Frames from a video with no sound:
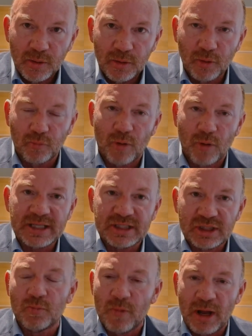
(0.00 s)
the
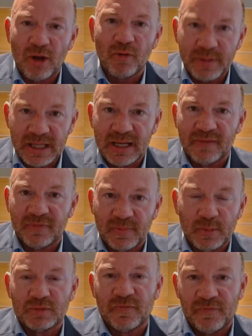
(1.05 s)
rights and well-being of the
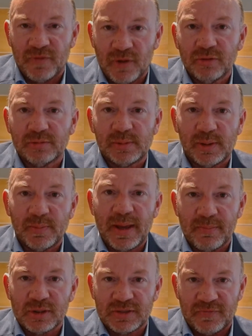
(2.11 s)
most vulnerable
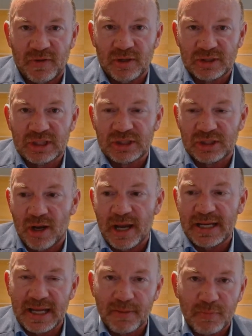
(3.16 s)
members of our
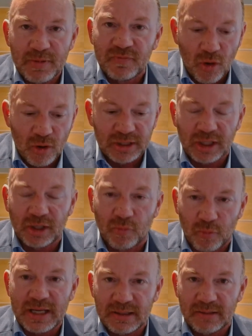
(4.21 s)
society. And we've gone to
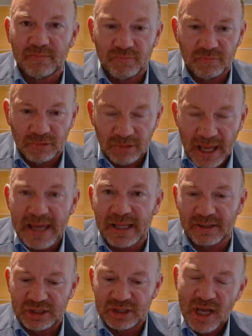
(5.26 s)
great
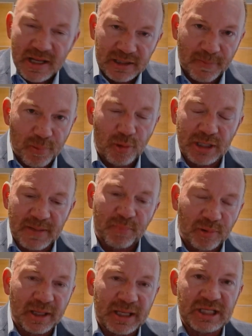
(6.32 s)
lengths to put in
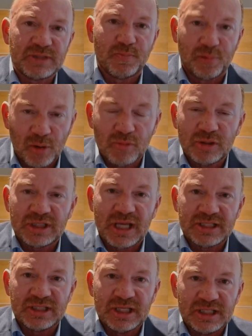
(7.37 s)
place
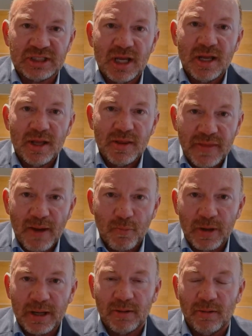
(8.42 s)
processes that
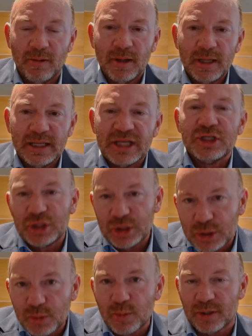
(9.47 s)
will
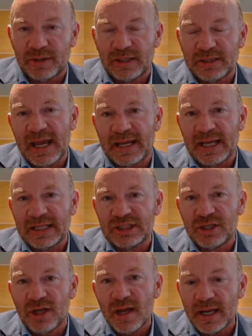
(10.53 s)
ensure that that gets
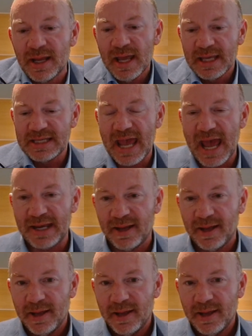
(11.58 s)
done. Yet,